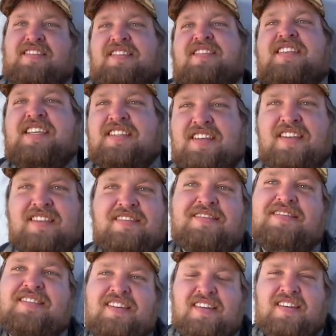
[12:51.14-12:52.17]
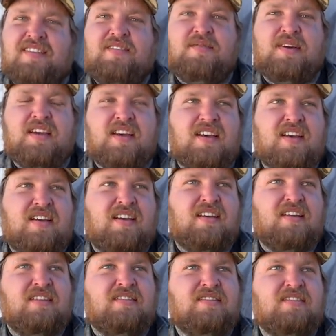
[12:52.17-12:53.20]
yeah. Decent. We
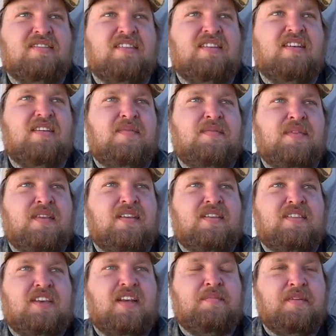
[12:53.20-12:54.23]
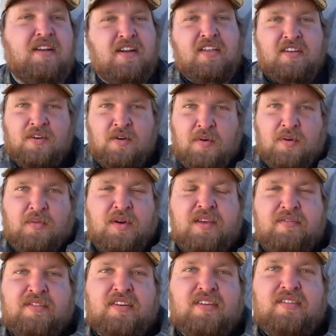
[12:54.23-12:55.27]
uh, set up in another corn
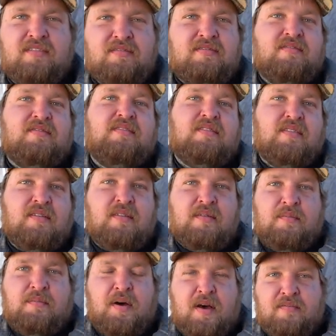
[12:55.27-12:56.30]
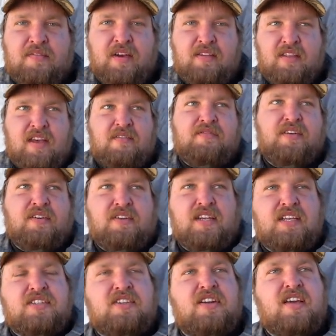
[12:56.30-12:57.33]
wheat field. Bob found that field
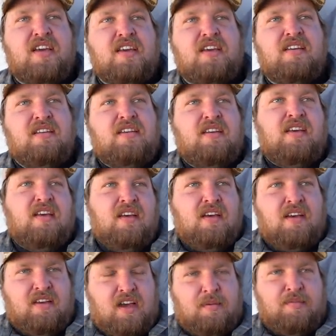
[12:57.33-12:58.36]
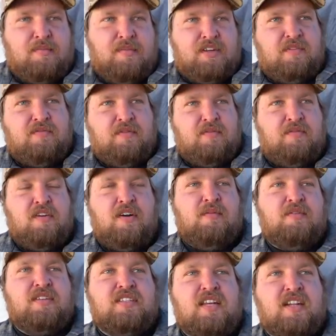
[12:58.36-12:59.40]
yesterday. Got permission from the
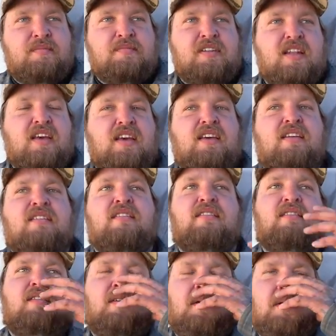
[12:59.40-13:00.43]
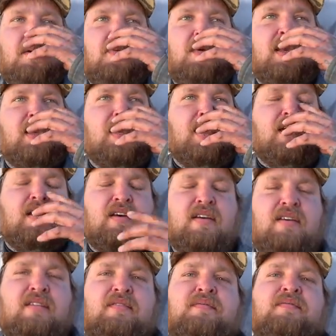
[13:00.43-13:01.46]
farmer, set up today. We
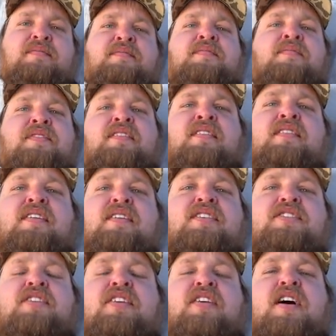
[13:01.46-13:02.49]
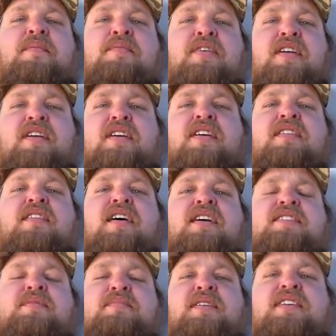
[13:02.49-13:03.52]
uh, started out pretty good, had some